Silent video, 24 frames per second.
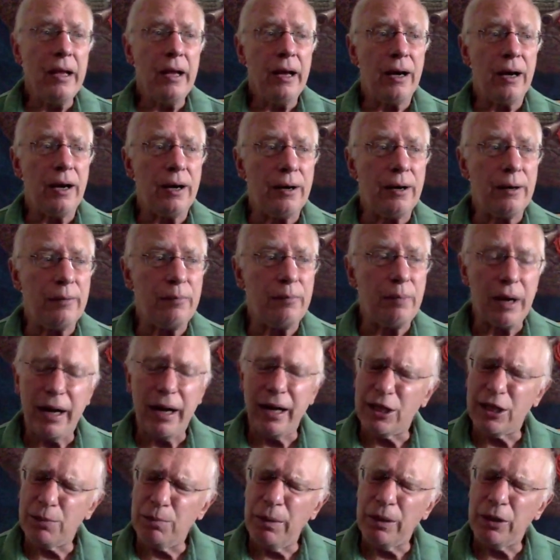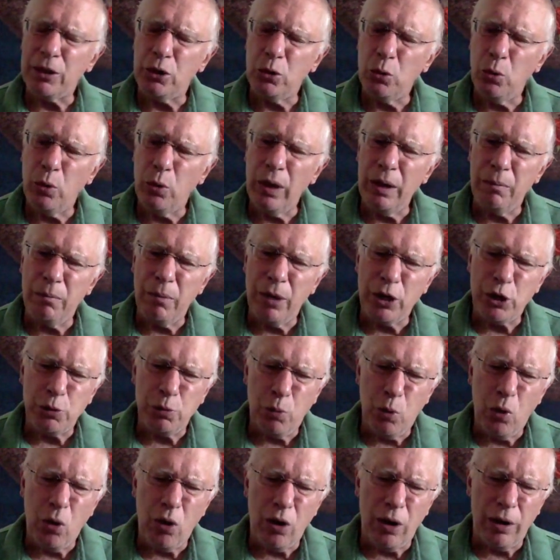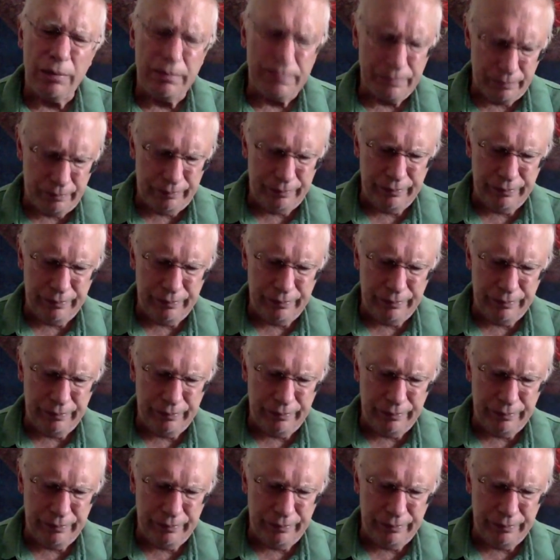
But I expect to win much more